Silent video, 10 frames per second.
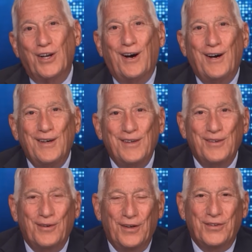Shah,
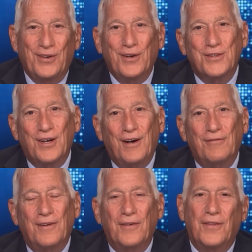Chris Kirchhoff,
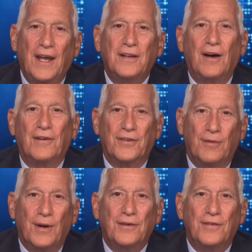thank y'all so
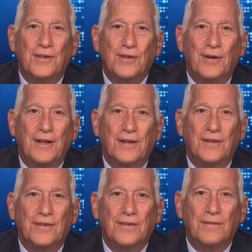much for joining us.